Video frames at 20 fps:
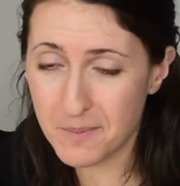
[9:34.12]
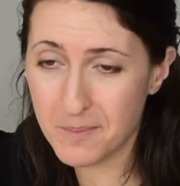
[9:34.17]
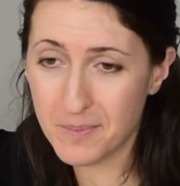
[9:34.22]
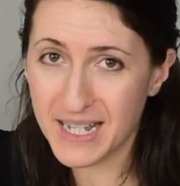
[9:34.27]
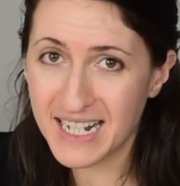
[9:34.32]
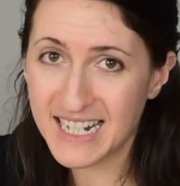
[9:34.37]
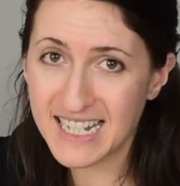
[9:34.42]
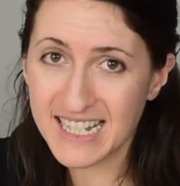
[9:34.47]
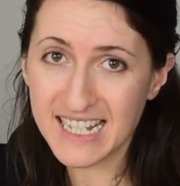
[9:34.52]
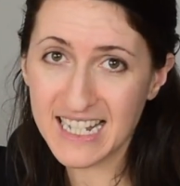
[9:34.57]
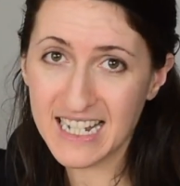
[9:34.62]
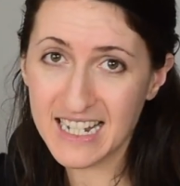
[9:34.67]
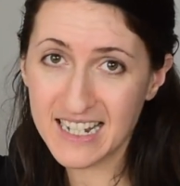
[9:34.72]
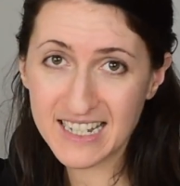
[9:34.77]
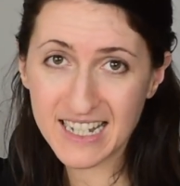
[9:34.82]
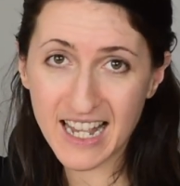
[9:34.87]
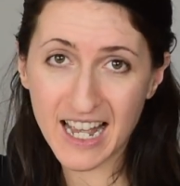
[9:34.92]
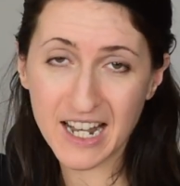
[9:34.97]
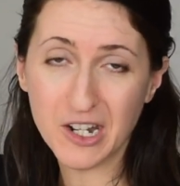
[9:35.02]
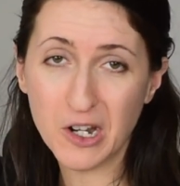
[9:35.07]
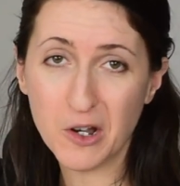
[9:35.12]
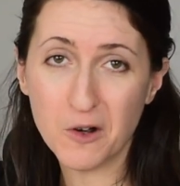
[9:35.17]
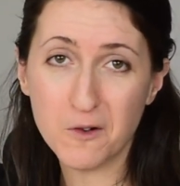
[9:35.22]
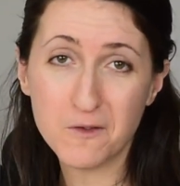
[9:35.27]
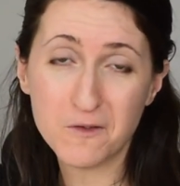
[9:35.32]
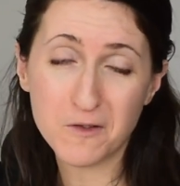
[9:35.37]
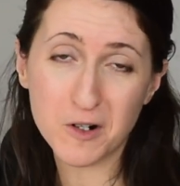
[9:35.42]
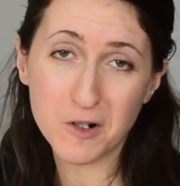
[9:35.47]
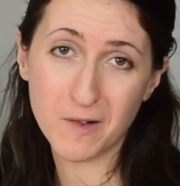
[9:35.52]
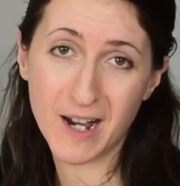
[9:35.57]
a big seat and no
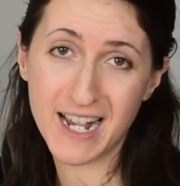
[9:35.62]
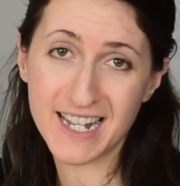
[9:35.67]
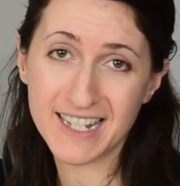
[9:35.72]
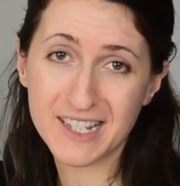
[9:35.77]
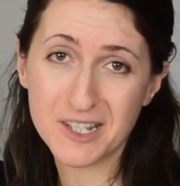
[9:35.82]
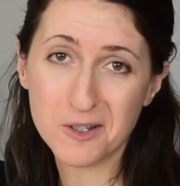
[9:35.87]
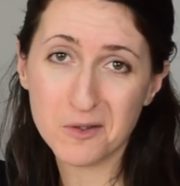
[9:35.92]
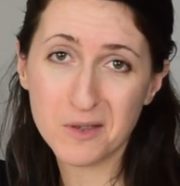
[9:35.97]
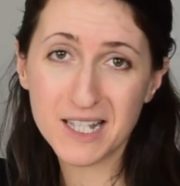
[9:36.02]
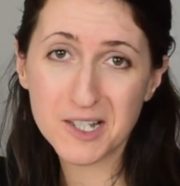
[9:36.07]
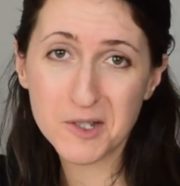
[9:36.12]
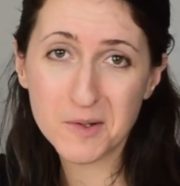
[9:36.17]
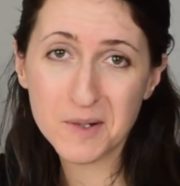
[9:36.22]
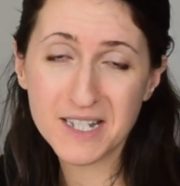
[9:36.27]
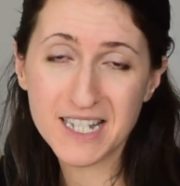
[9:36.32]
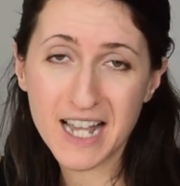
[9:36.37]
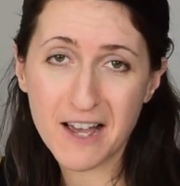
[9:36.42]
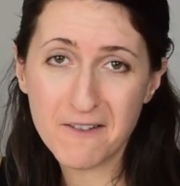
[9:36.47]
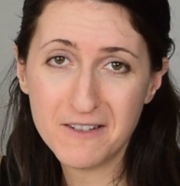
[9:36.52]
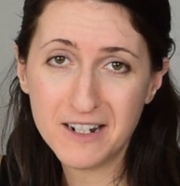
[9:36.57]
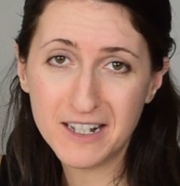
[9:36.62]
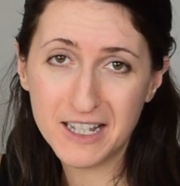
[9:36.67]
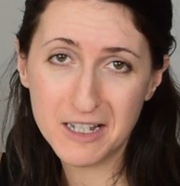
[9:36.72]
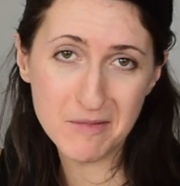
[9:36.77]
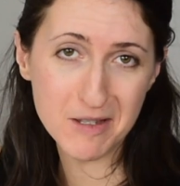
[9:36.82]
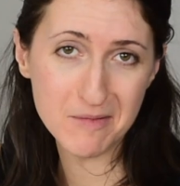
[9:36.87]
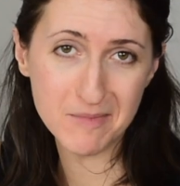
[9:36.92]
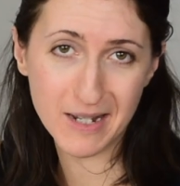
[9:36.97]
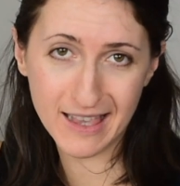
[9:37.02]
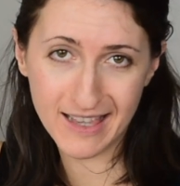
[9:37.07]
footrest. So this would definitely
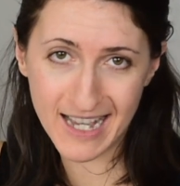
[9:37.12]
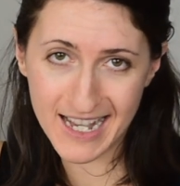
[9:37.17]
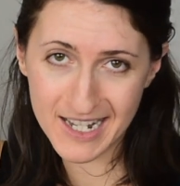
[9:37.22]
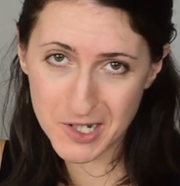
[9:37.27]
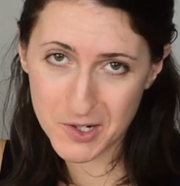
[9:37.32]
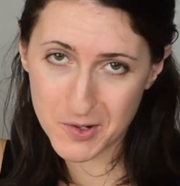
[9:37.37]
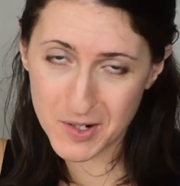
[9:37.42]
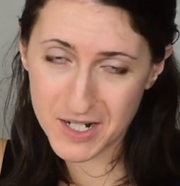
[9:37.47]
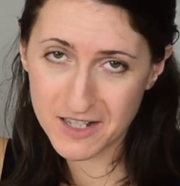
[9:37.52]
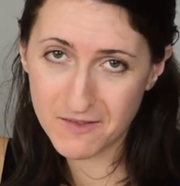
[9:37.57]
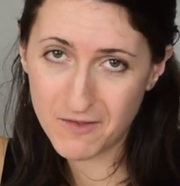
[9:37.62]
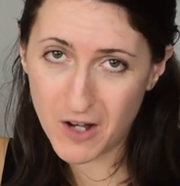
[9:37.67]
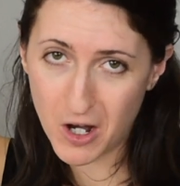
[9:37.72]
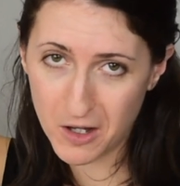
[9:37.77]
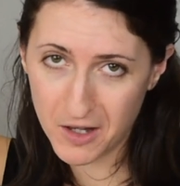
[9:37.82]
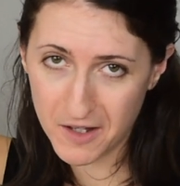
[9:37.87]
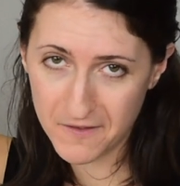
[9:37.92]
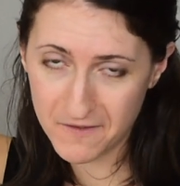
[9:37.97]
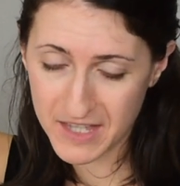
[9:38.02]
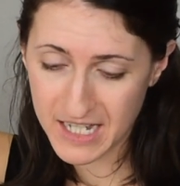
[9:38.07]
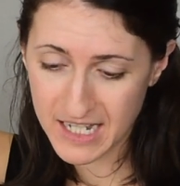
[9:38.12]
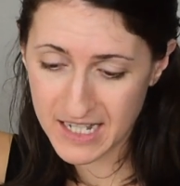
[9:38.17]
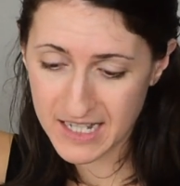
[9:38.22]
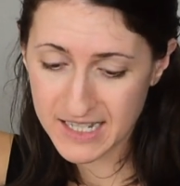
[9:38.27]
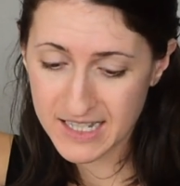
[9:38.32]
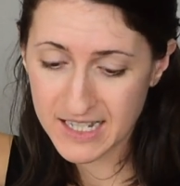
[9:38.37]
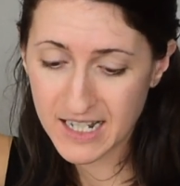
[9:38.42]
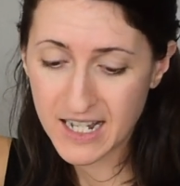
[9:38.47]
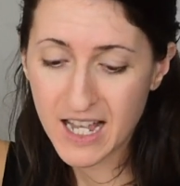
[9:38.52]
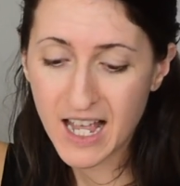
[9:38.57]
be my last choice of all of
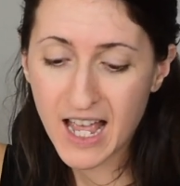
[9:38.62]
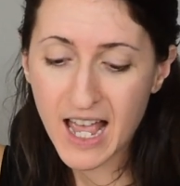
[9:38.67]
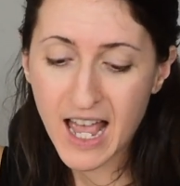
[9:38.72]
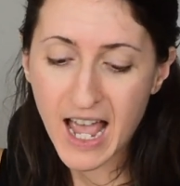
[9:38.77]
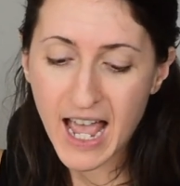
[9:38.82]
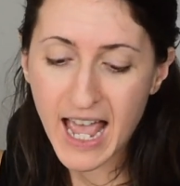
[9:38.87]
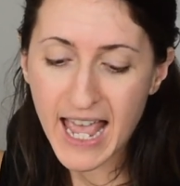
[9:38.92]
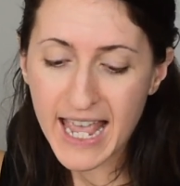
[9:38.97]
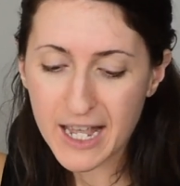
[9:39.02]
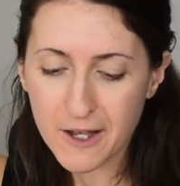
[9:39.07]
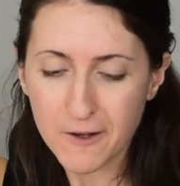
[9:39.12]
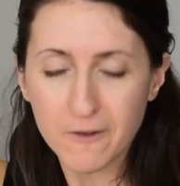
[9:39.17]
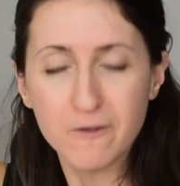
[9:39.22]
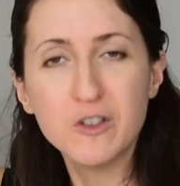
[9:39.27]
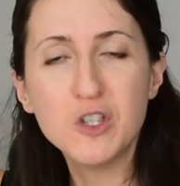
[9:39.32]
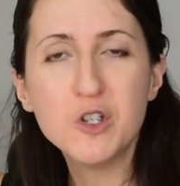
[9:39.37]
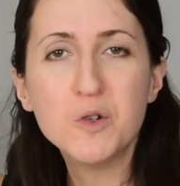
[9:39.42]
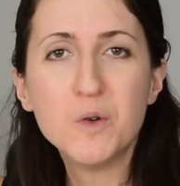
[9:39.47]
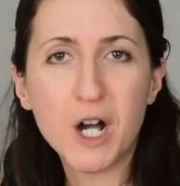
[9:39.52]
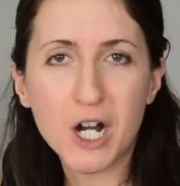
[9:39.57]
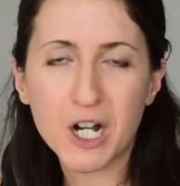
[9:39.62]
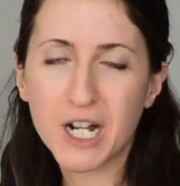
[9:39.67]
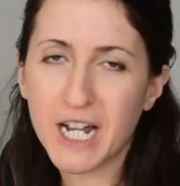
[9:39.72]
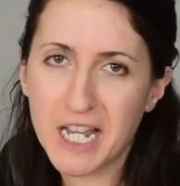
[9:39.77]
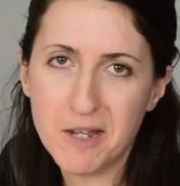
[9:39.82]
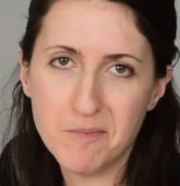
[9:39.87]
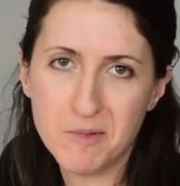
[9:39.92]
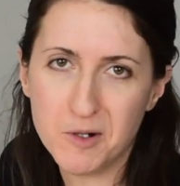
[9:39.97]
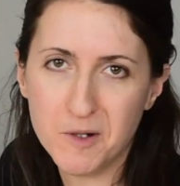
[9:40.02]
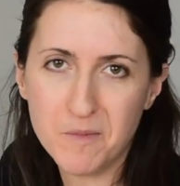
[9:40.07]
these. If you are
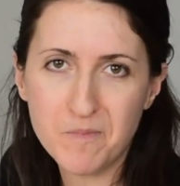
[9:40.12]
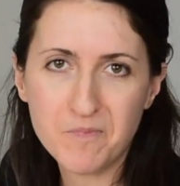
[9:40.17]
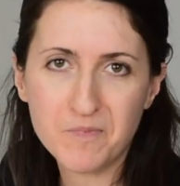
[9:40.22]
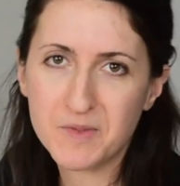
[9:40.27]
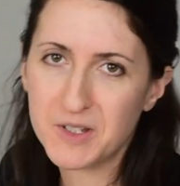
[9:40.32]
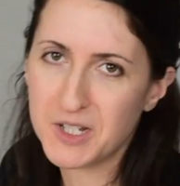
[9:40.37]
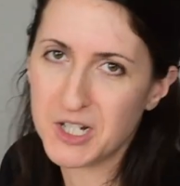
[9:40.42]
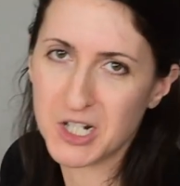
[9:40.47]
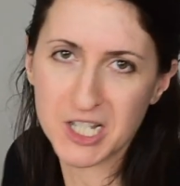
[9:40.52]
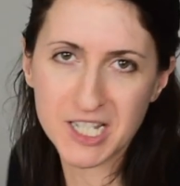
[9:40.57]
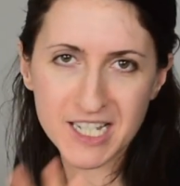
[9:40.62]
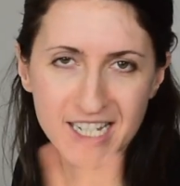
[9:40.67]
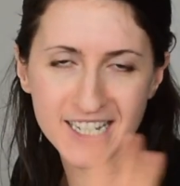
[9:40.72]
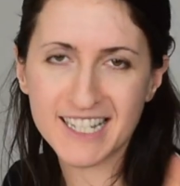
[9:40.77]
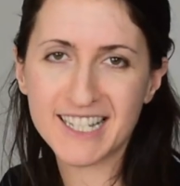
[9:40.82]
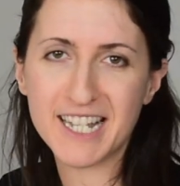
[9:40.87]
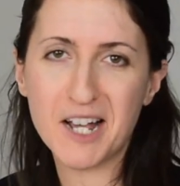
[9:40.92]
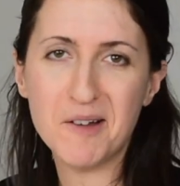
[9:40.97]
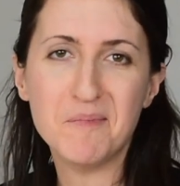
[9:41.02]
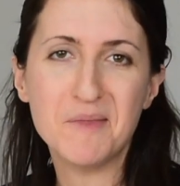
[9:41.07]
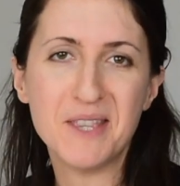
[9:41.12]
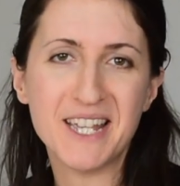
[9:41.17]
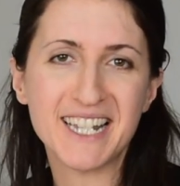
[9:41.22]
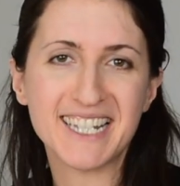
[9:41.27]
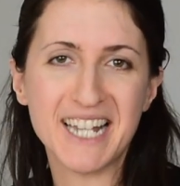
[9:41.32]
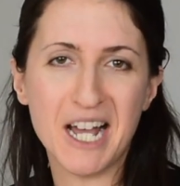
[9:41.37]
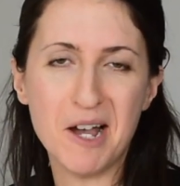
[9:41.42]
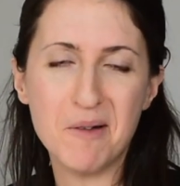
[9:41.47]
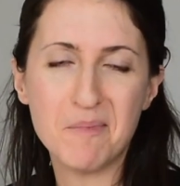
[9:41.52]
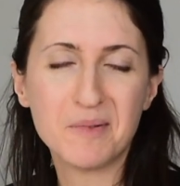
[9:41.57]
able, just to sum
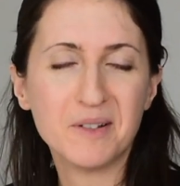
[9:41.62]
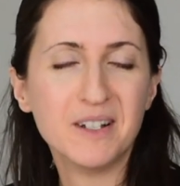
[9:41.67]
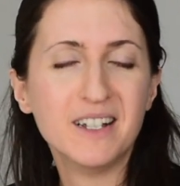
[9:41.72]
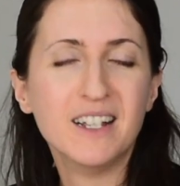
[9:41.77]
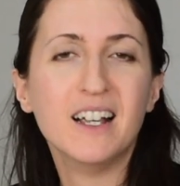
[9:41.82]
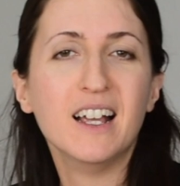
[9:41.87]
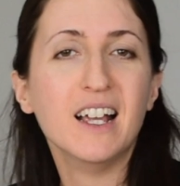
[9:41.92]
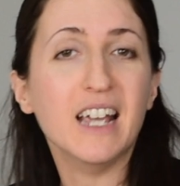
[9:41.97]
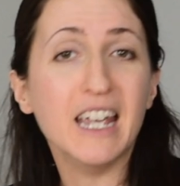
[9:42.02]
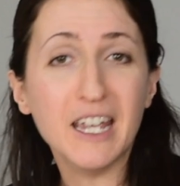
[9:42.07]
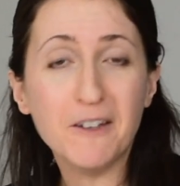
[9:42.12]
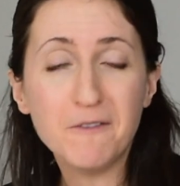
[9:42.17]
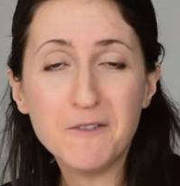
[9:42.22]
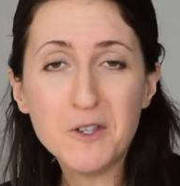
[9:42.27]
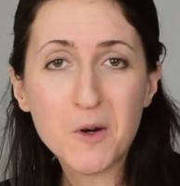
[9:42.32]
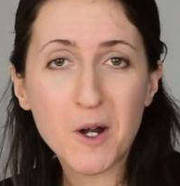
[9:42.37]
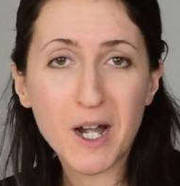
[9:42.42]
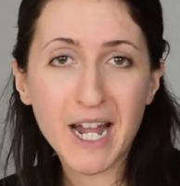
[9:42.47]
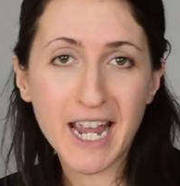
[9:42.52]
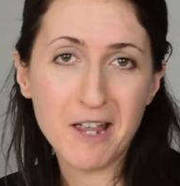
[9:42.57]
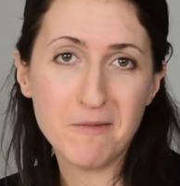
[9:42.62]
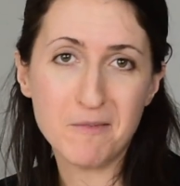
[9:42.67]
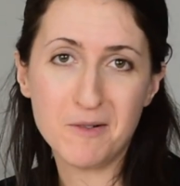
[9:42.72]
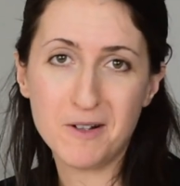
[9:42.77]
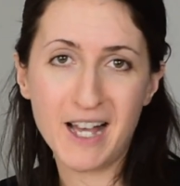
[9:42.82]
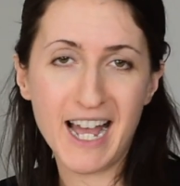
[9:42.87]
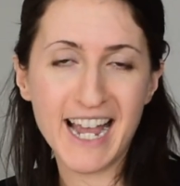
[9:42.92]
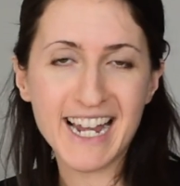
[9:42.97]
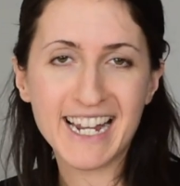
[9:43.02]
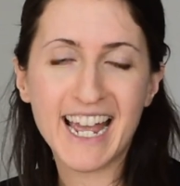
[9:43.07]
this up, if you are
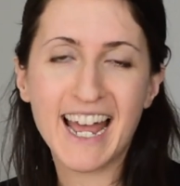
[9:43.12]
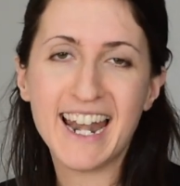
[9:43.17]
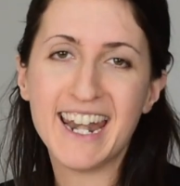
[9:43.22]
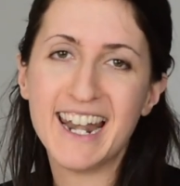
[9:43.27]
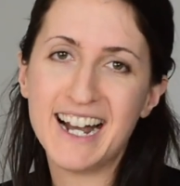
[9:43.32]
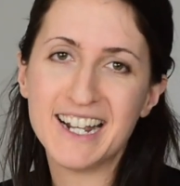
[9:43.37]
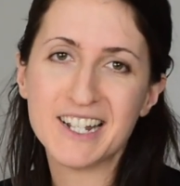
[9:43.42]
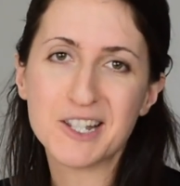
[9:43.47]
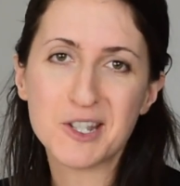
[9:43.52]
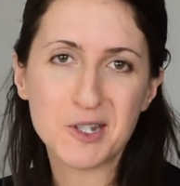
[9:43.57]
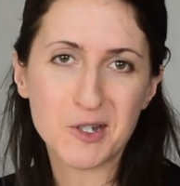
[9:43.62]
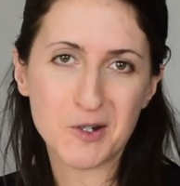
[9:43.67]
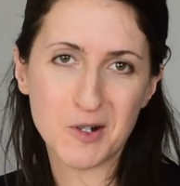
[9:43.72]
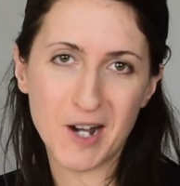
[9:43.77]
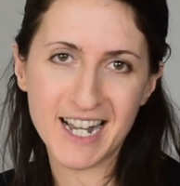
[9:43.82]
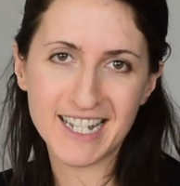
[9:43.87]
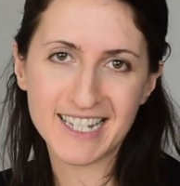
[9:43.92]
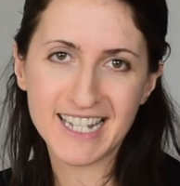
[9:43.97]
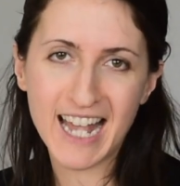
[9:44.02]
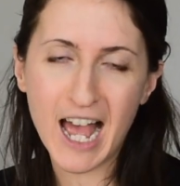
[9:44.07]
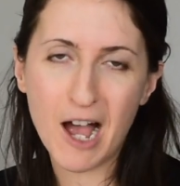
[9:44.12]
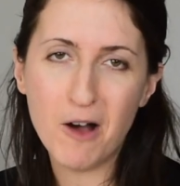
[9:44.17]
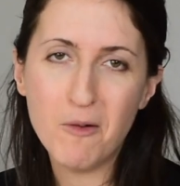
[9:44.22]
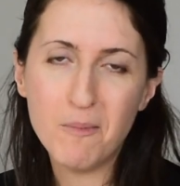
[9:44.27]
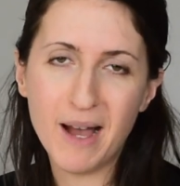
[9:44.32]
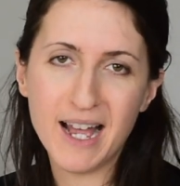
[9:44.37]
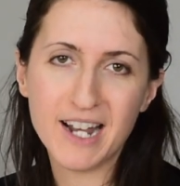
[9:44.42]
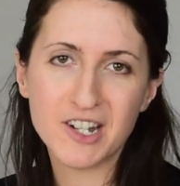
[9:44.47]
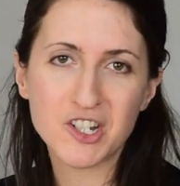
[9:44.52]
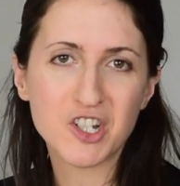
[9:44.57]
able, I cannot stress how
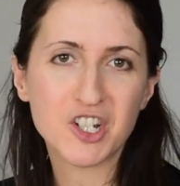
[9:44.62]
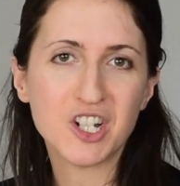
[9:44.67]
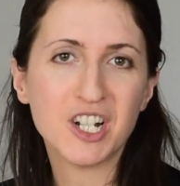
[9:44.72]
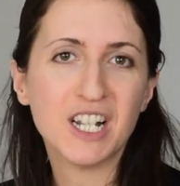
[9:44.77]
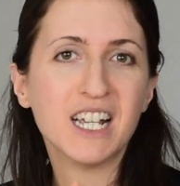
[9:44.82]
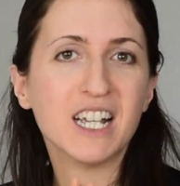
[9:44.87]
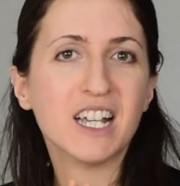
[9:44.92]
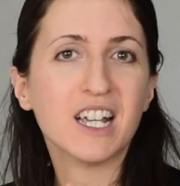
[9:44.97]
much